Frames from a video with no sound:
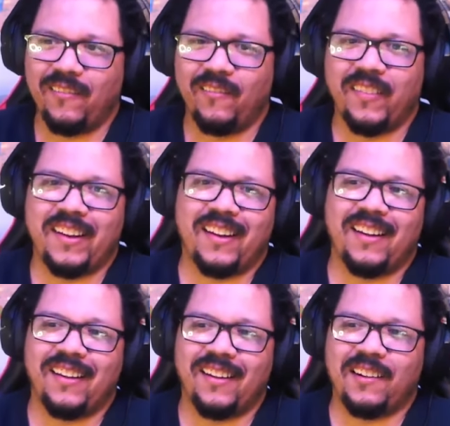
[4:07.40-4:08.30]
When
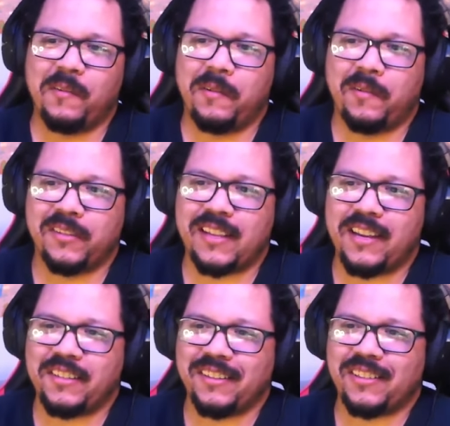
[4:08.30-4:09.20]
uh, Obi-Wan was
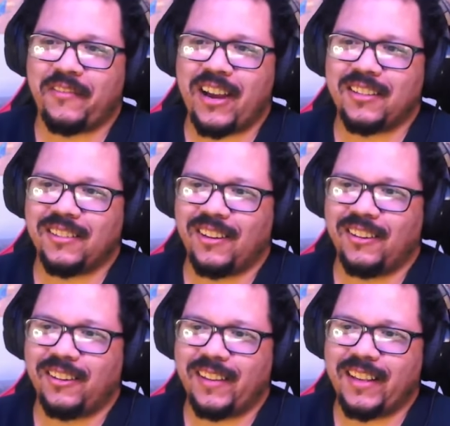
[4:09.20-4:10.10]
saying she was a fast
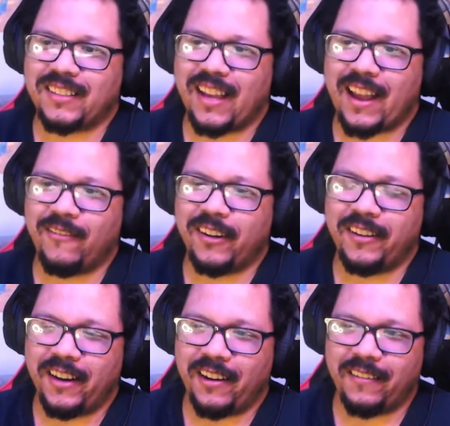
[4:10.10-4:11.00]
learner, and then he's like, I
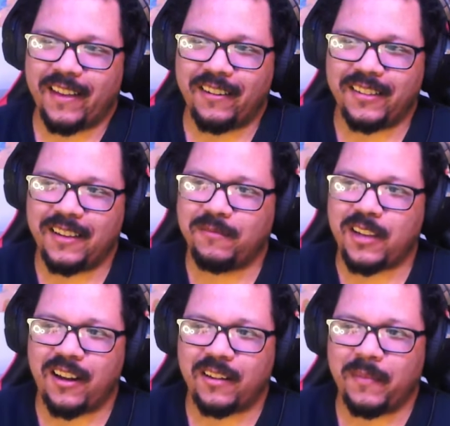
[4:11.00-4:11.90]
wouldn't know. That was him
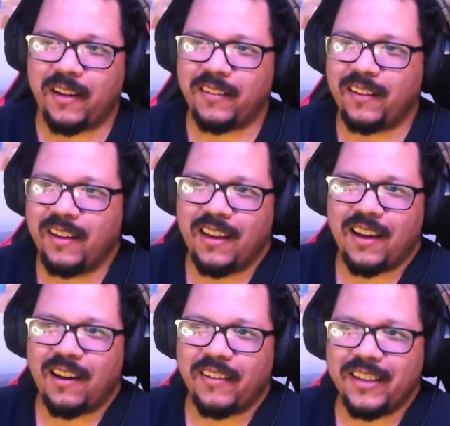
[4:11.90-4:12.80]
talking about
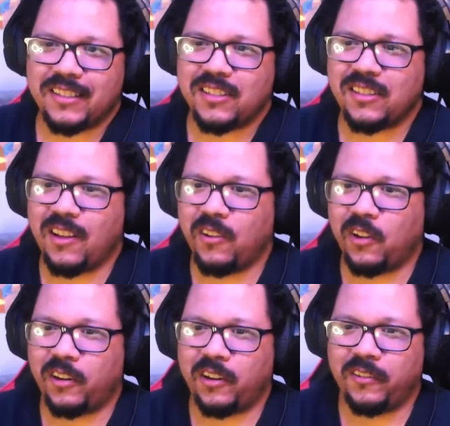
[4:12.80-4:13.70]
how he's a slow
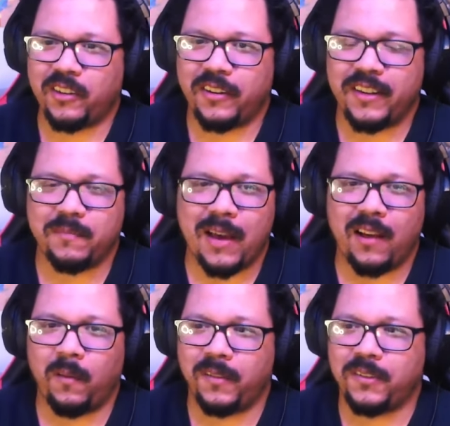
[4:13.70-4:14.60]
learner during his
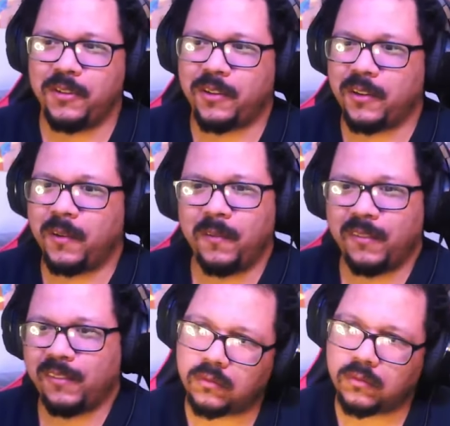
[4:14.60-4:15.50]
battle with Dooku.
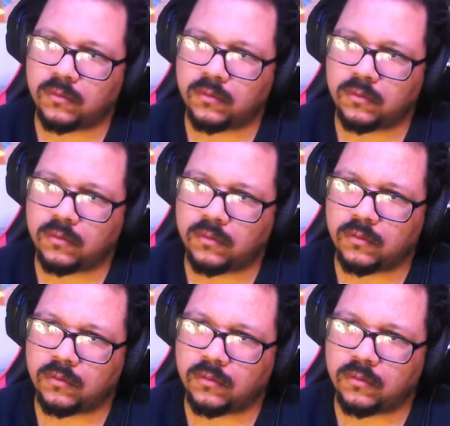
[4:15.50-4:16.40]
Look, you want a real
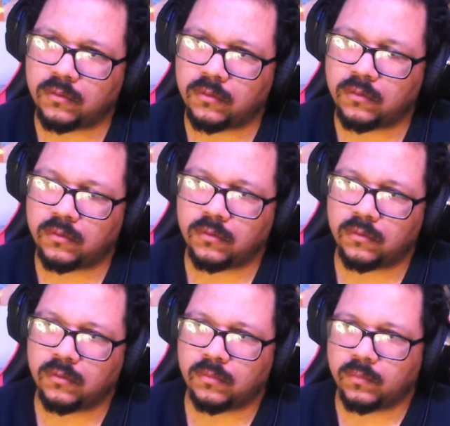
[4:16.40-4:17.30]
test?
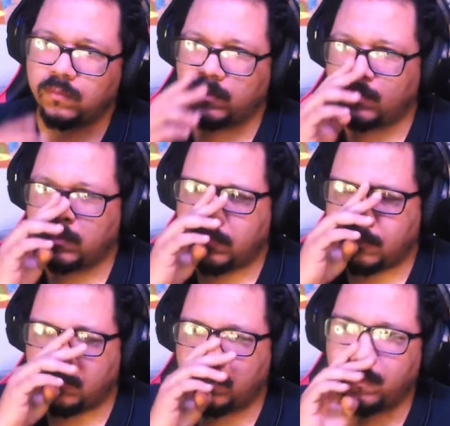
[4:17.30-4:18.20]
Name it.
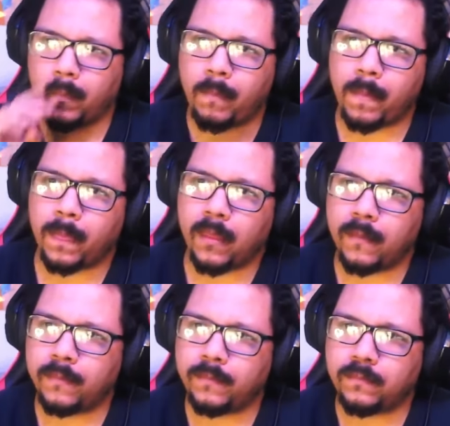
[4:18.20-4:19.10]
Okay, I'll
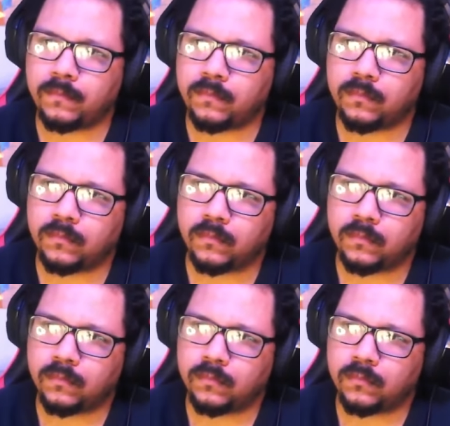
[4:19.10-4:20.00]
make you an actual
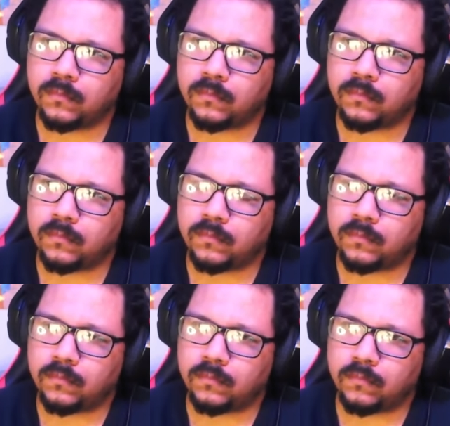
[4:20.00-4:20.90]
test. And
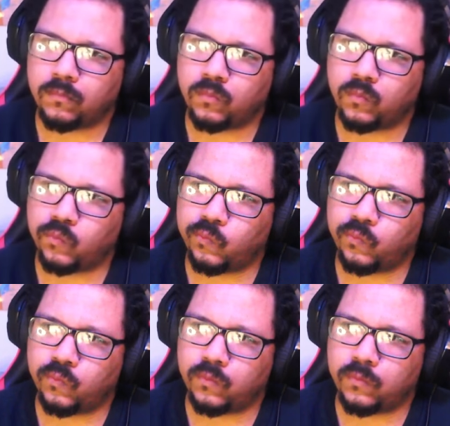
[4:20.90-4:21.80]
then we'll see what you
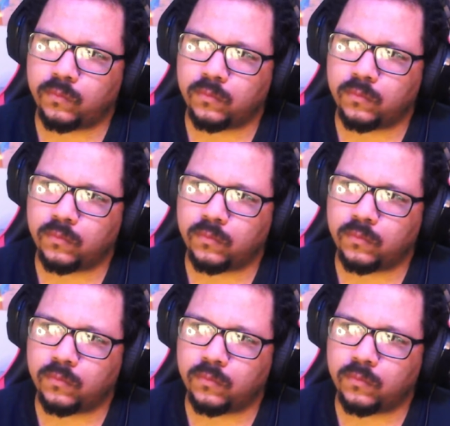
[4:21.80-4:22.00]
really learned.